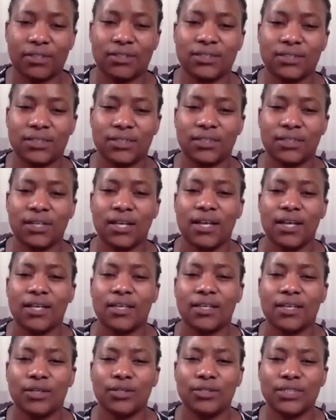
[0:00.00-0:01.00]
Jansen,
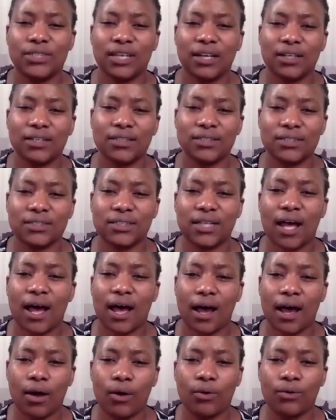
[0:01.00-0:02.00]
can you tell us
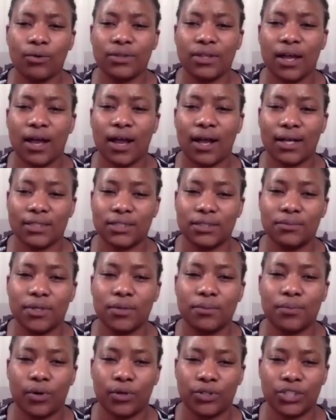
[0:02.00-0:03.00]
how the
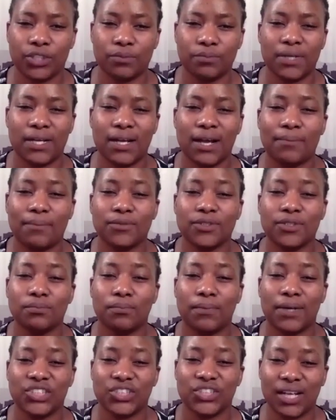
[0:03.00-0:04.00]
academic project becomes
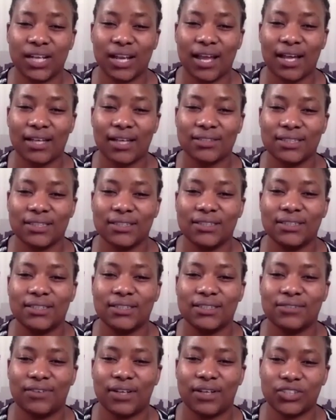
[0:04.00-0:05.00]
marginalized in
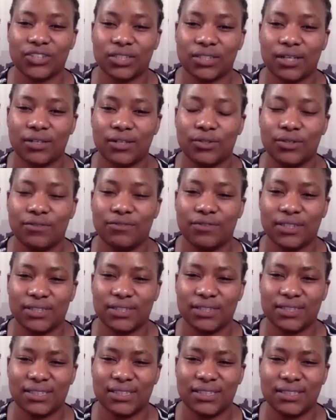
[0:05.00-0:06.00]
dysfunctional
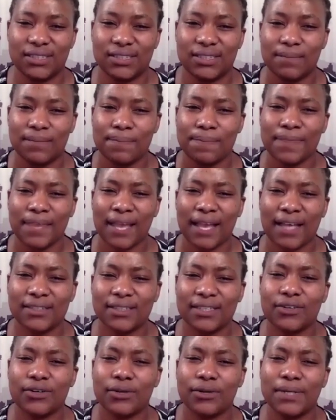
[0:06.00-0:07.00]
universities as
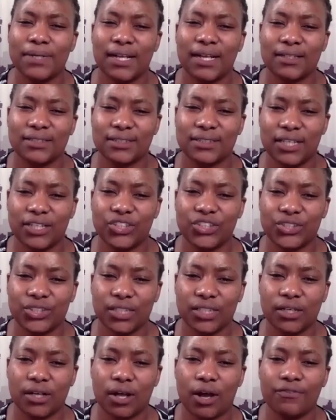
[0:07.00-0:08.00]
the
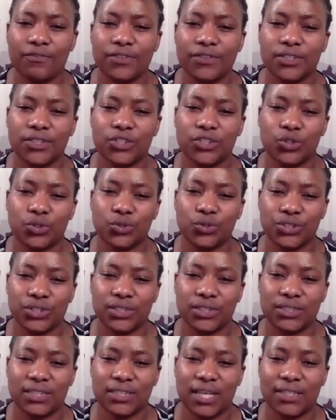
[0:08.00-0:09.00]
criminalization of
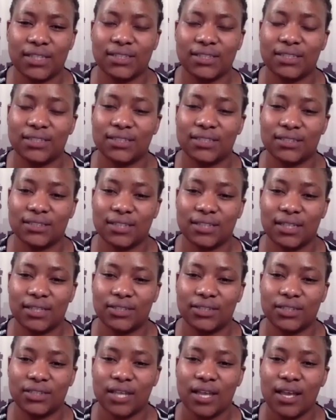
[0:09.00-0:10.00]
institution takes center
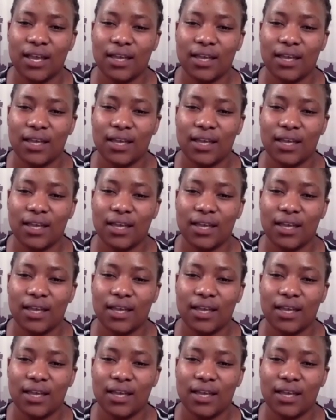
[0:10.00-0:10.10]
stage